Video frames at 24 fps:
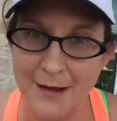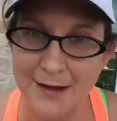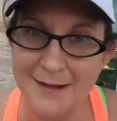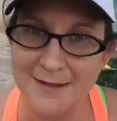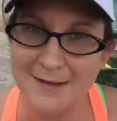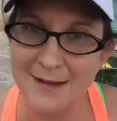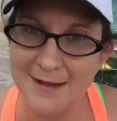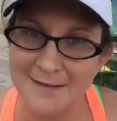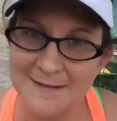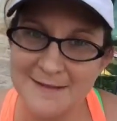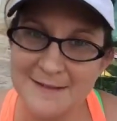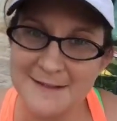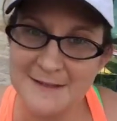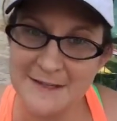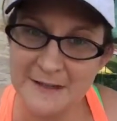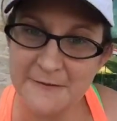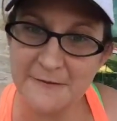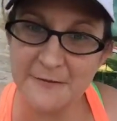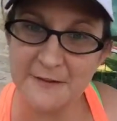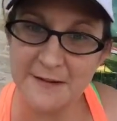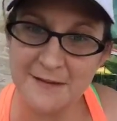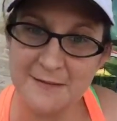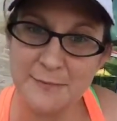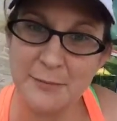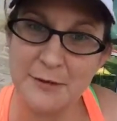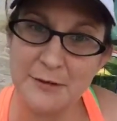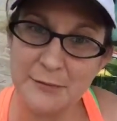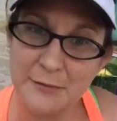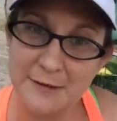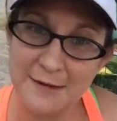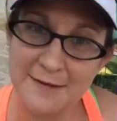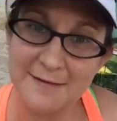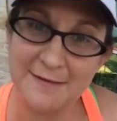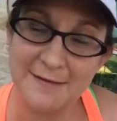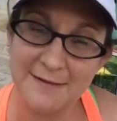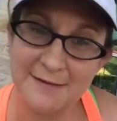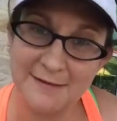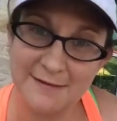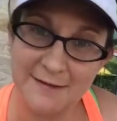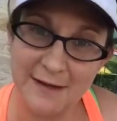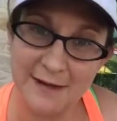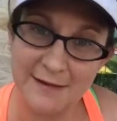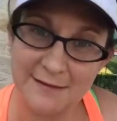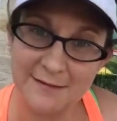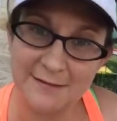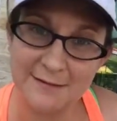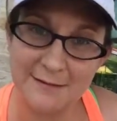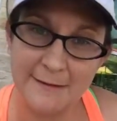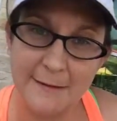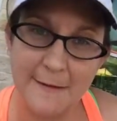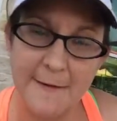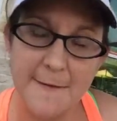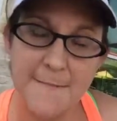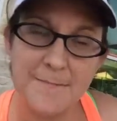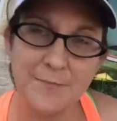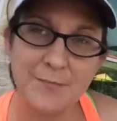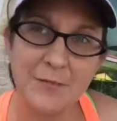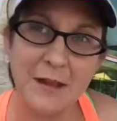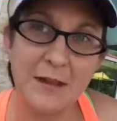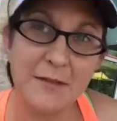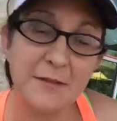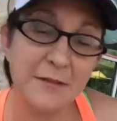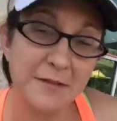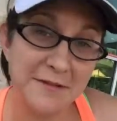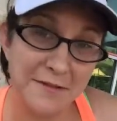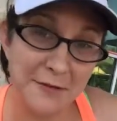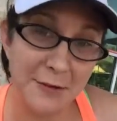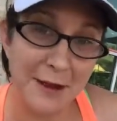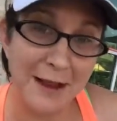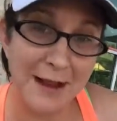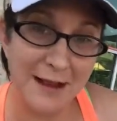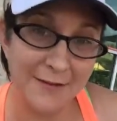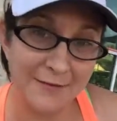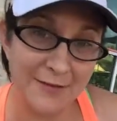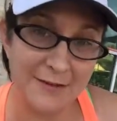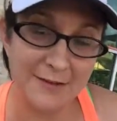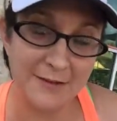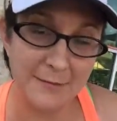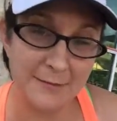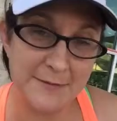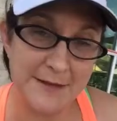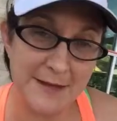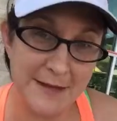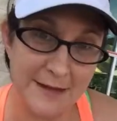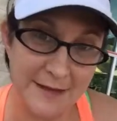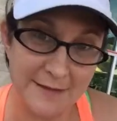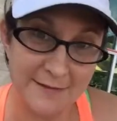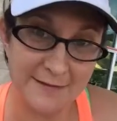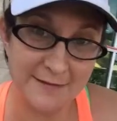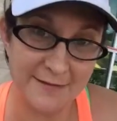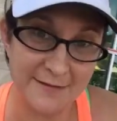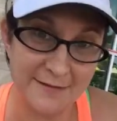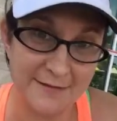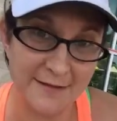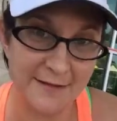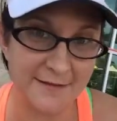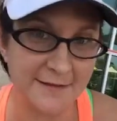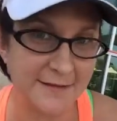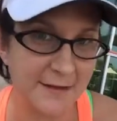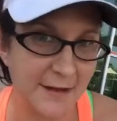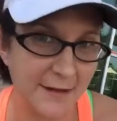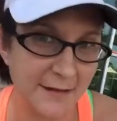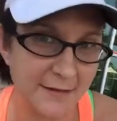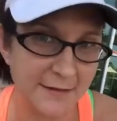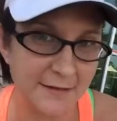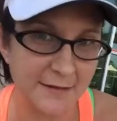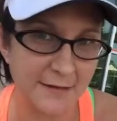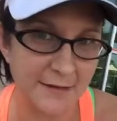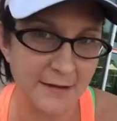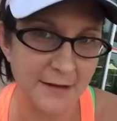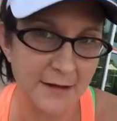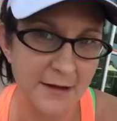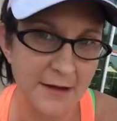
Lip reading: And that's the difference between success and those who haven't obtained success yet,